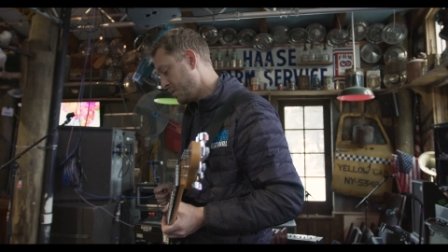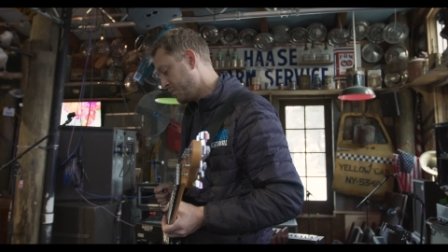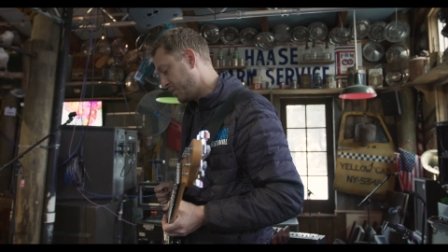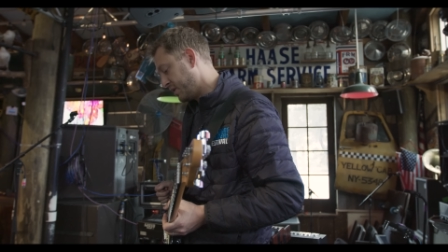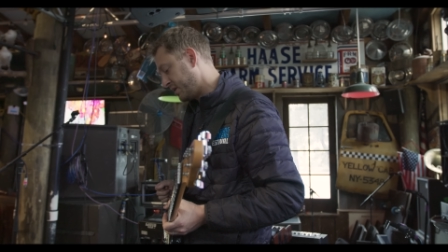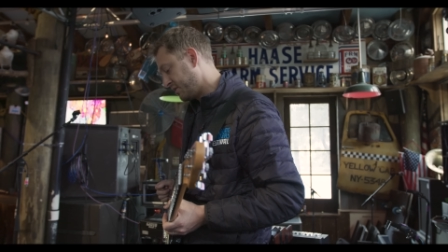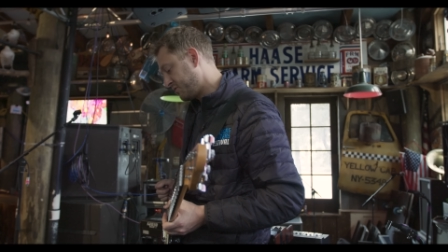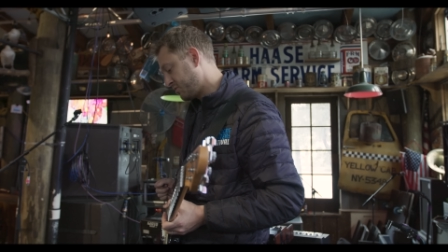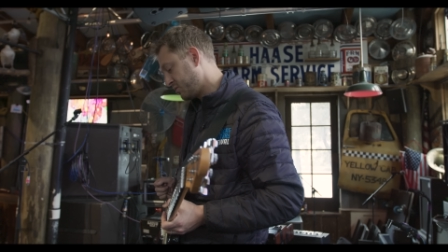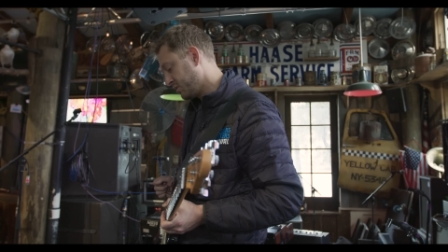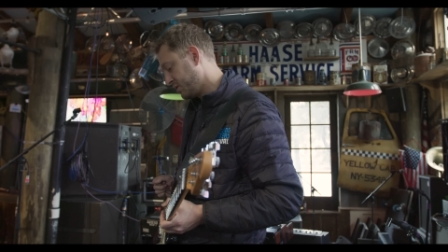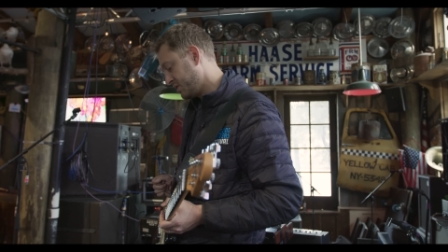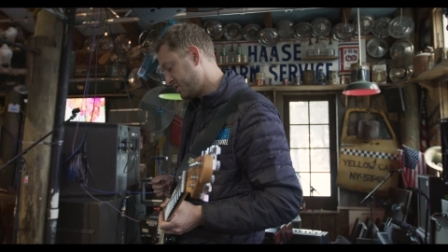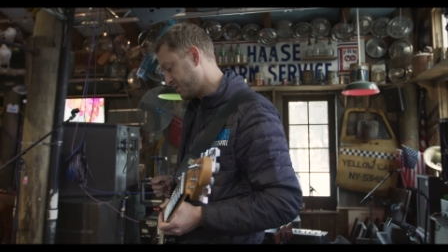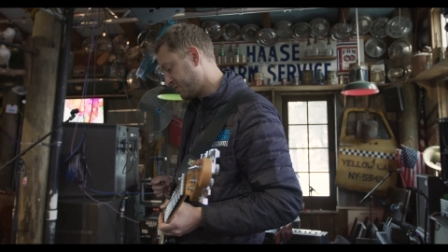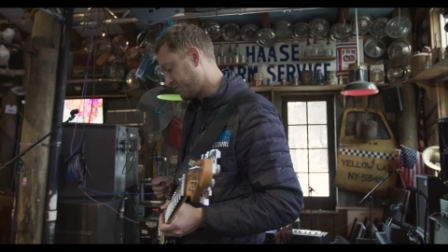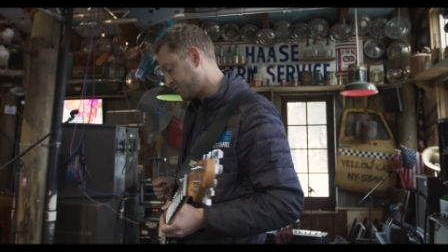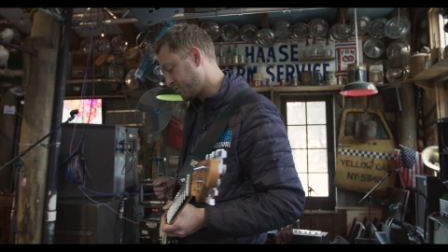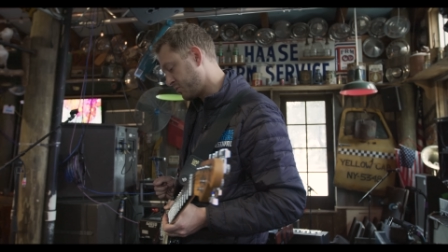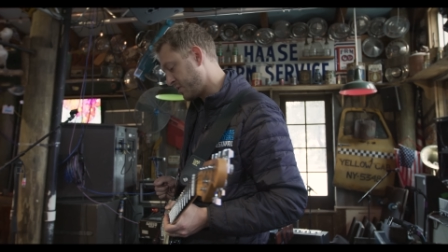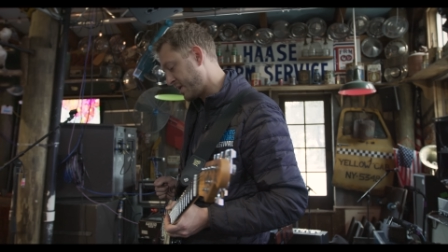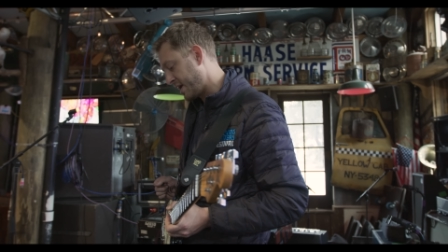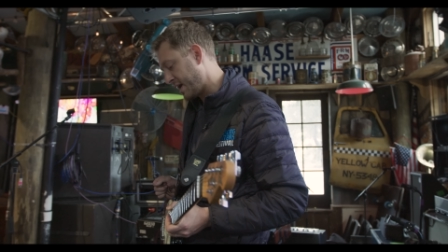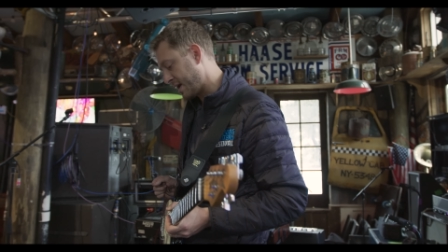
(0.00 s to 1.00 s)
but it's really
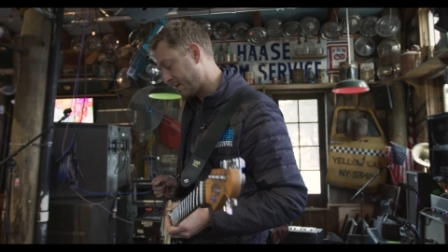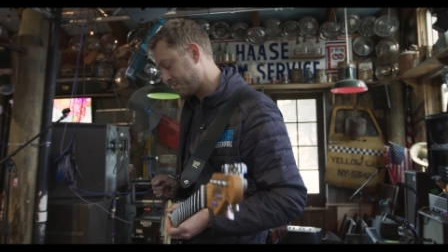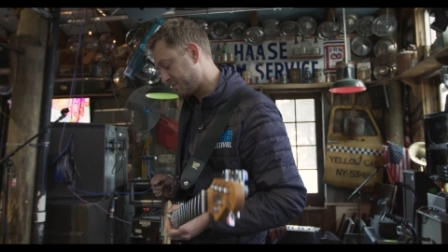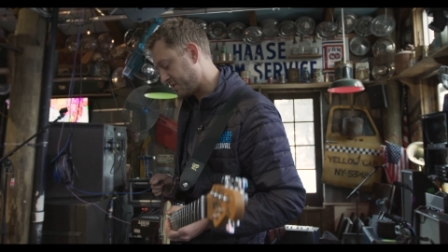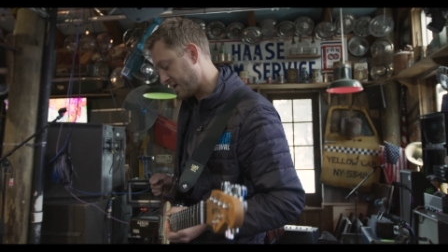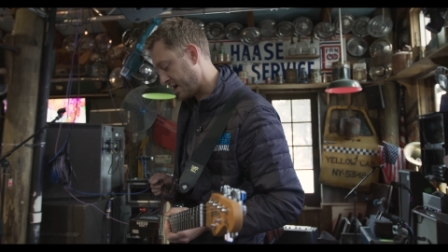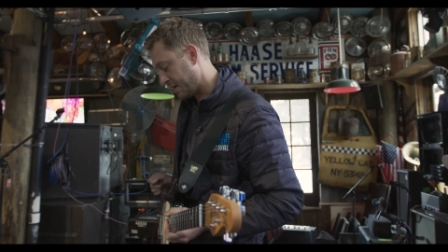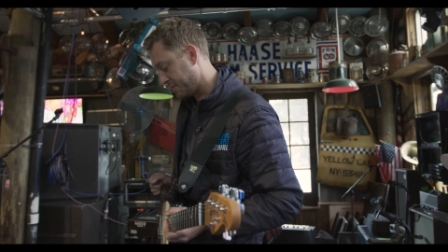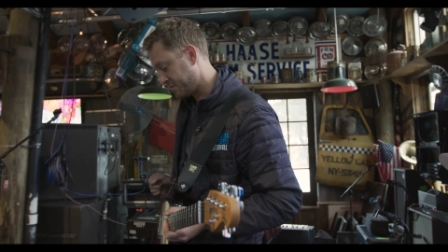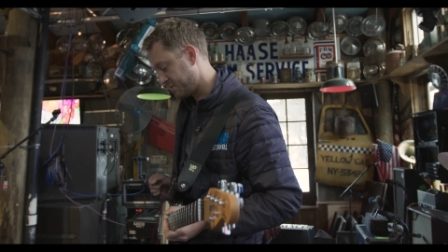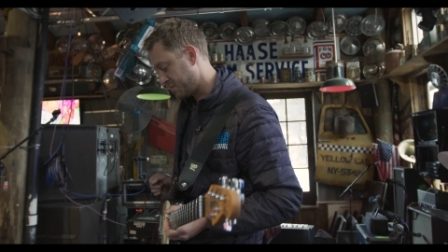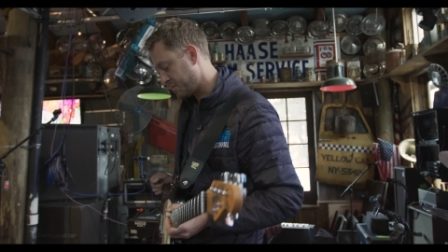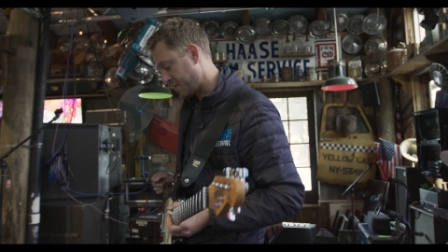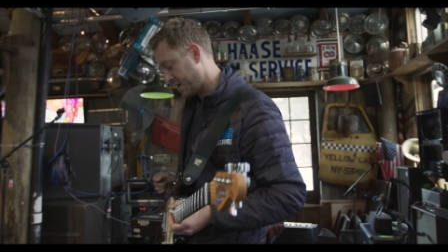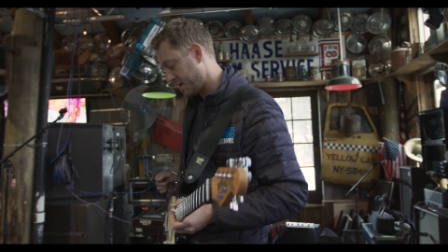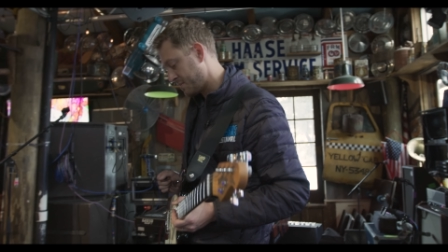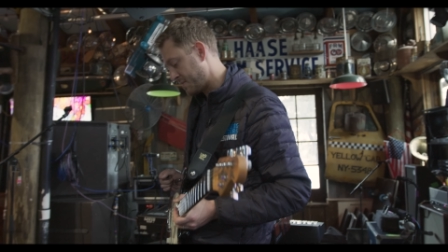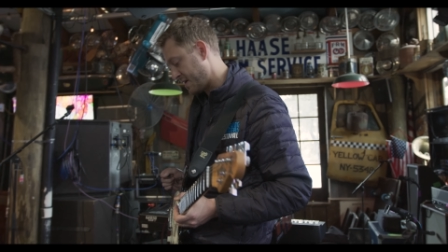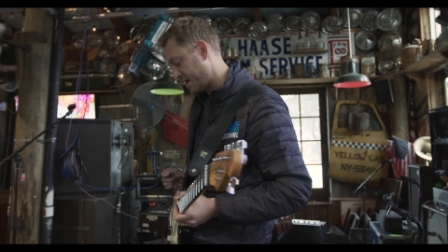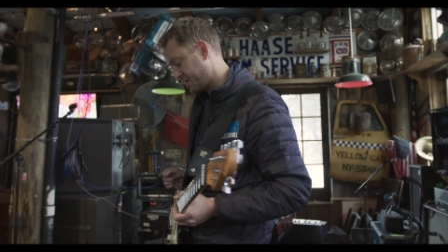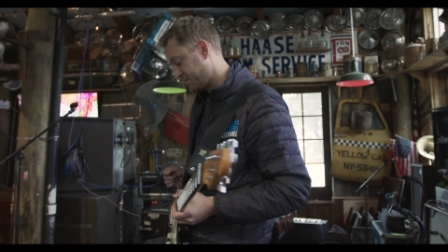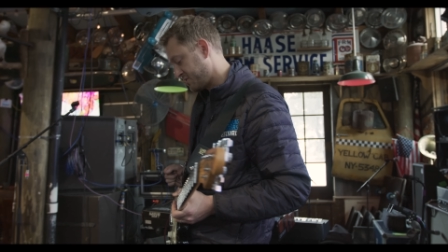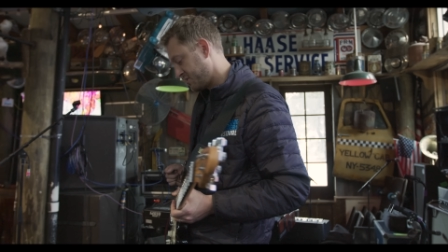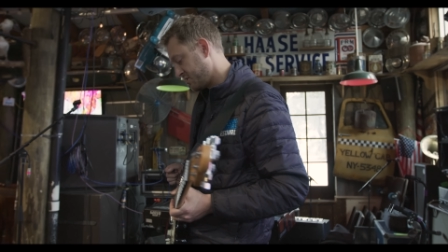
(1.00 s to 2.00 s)
just three amp types, the
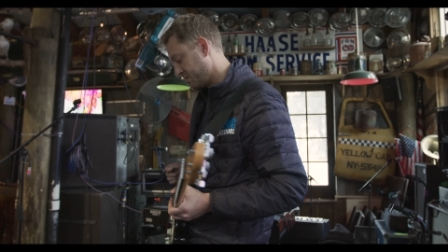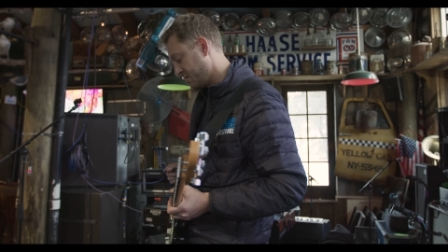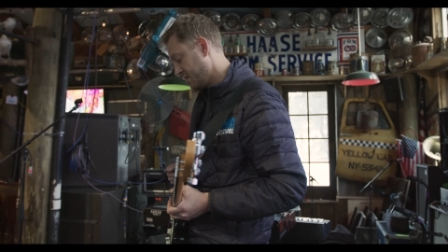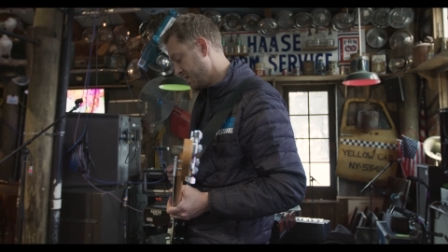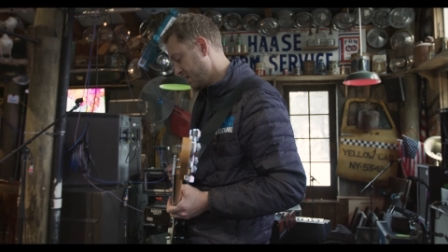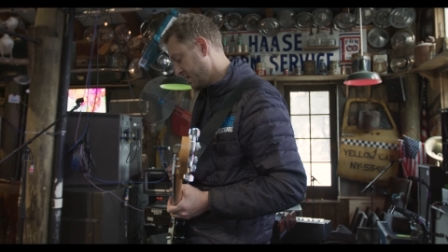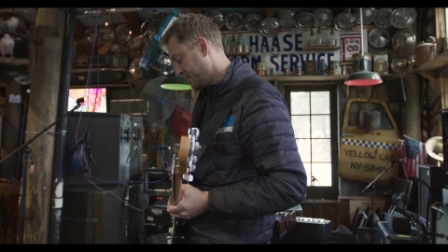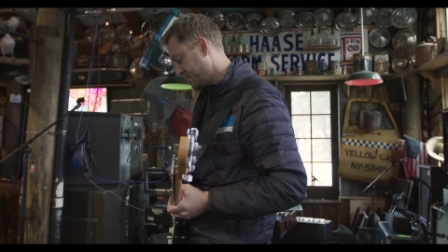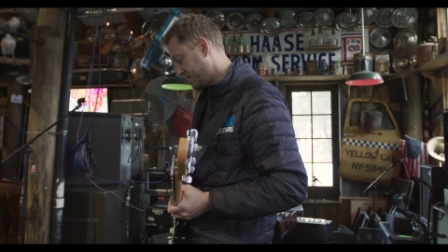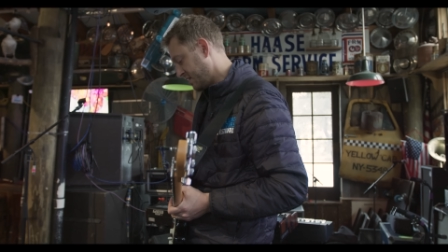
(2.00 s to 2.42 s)
Bandmaster,